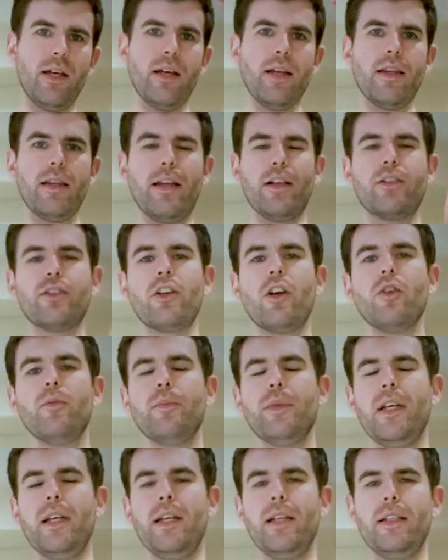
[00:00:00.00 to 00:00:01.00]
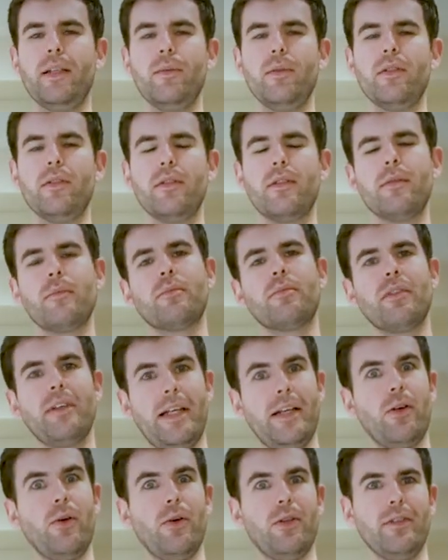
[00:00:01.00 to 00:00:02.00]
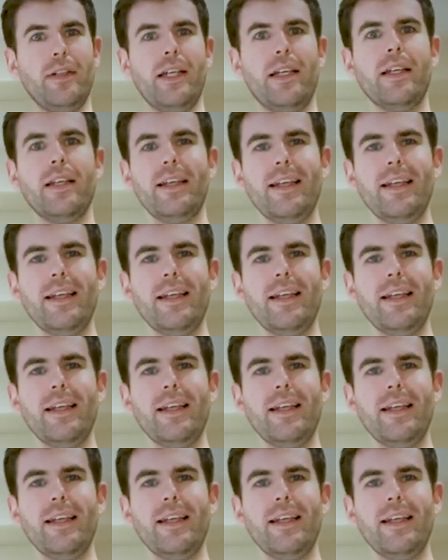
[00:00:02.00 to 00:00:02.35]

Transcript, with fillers: they showed me it and it was pretty gory.